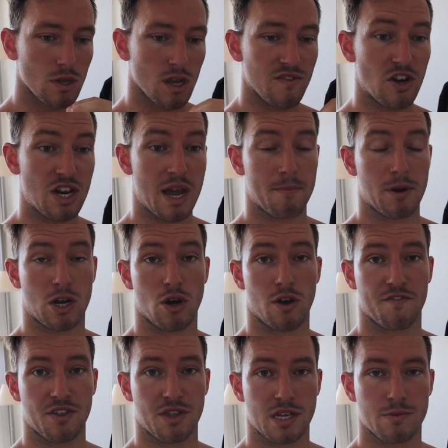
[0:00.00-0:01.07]
I've only had my
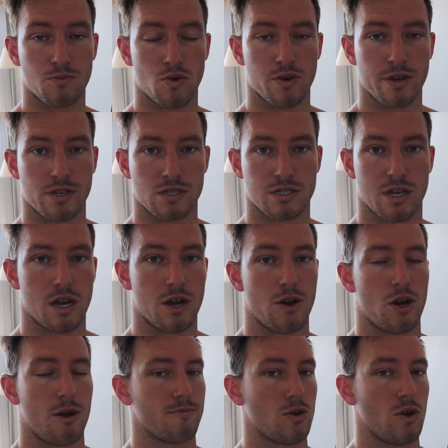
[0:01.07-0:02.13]
coffee this morning,
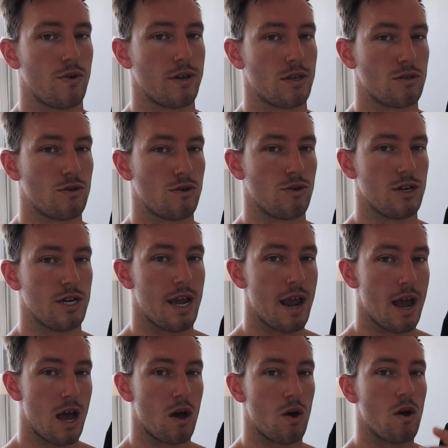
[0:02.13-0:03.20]
so I'm going to
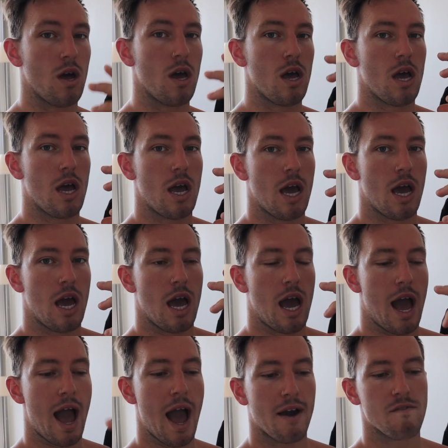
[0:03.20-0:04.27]
now
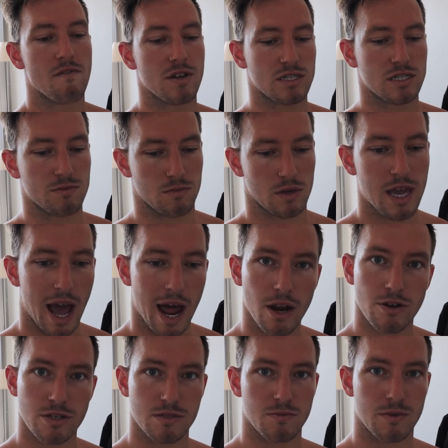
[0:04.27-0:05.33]
have some
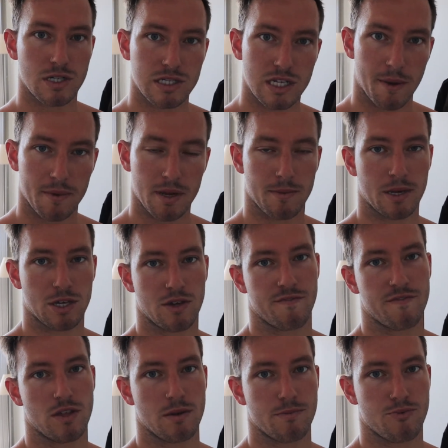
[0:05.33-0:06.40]
calories in my stomach. I'm actually
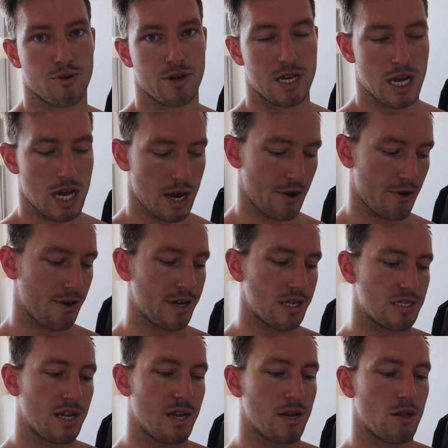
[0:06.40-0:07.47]
feeling pretty hungry.
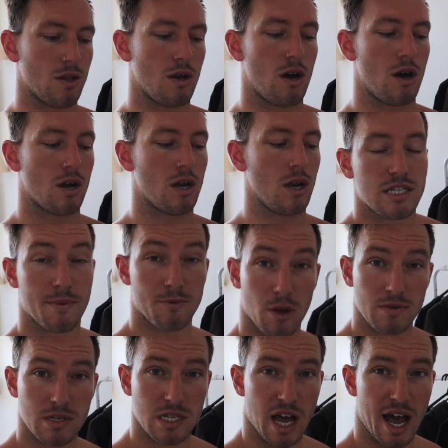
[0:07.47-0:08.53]
It's 10 o'clock.
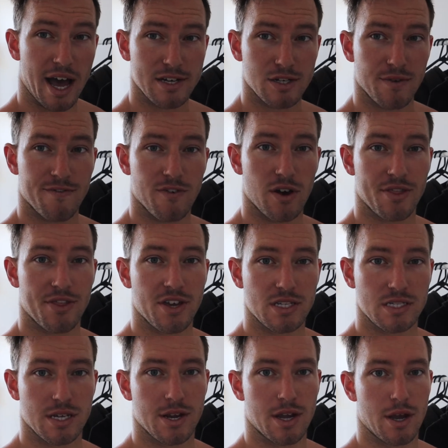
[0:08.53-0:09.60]
Sometimes it's hard to find
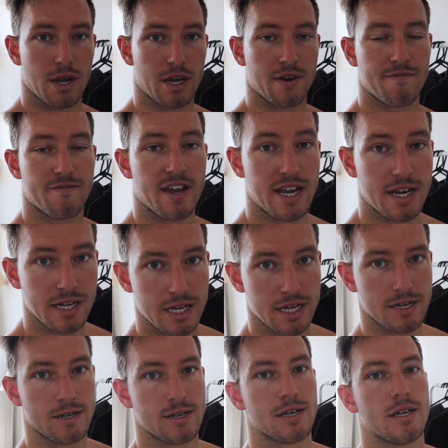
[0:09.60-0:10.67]
things that are
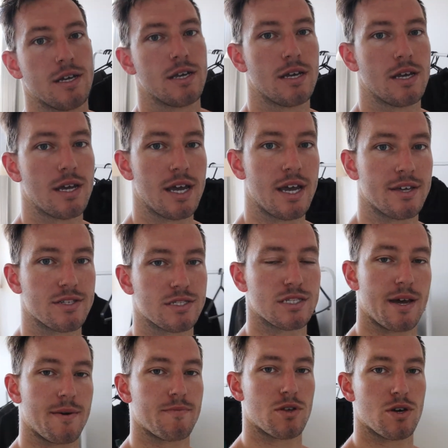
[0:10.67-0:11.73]
convenient at the
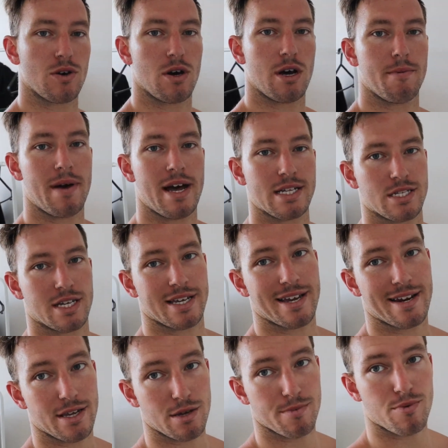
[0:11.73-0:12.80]
same time as like
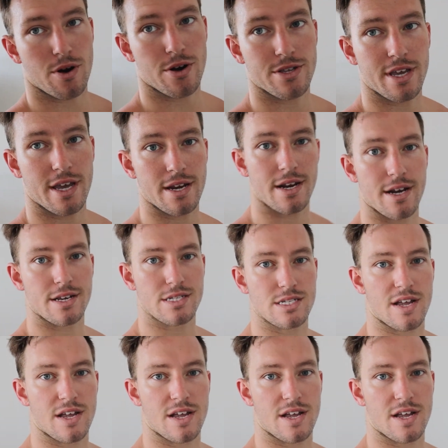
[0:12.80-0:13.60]
getting your protein in and